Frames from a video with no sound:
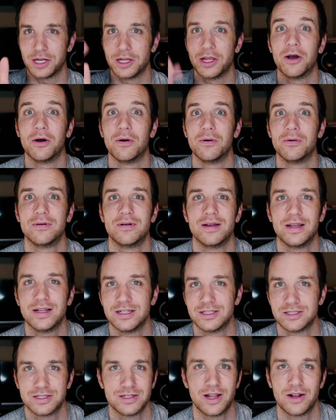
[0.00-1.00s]
go and
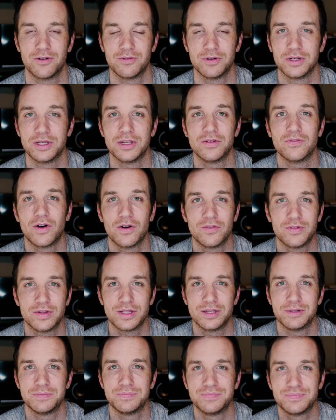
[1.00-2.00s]
is not really involved with
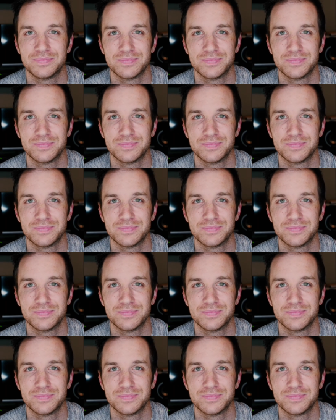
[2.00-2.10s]
it.